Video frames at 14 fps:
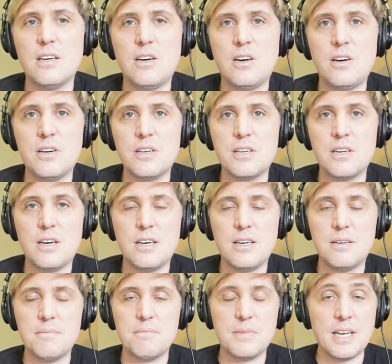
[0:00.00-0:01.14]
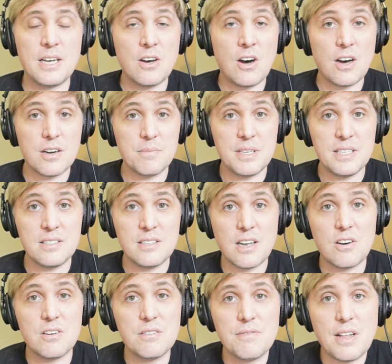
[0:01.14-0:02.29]
on economies that
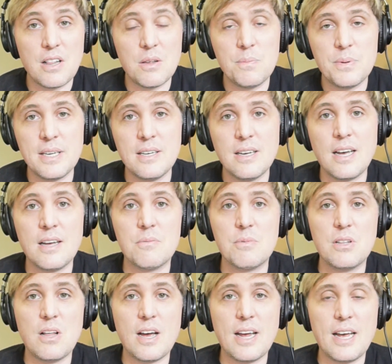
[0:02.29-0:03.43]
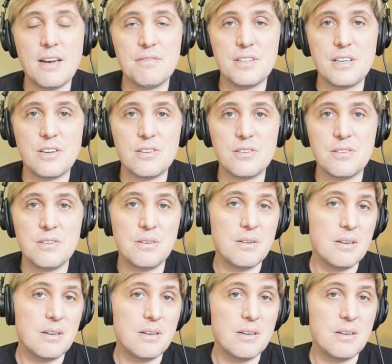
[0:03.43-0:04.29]
are developing and rely heavily on